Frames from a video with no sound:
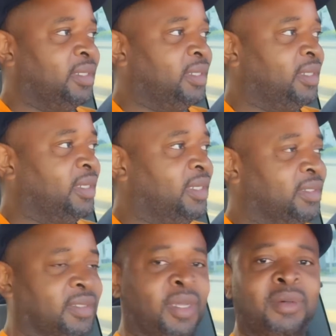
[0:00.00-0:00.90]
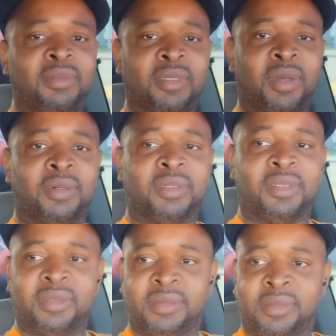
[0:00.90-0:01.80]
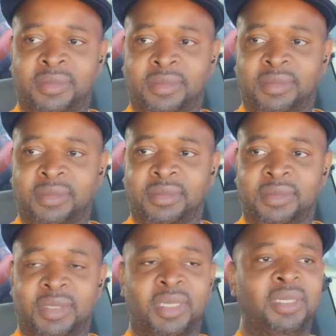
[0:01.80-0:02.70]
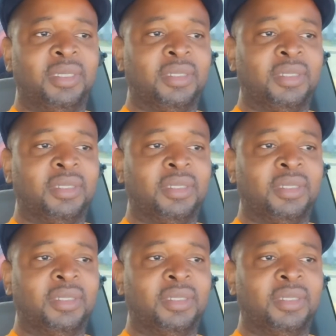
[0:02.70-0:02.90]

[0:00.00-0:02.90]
is no longer good.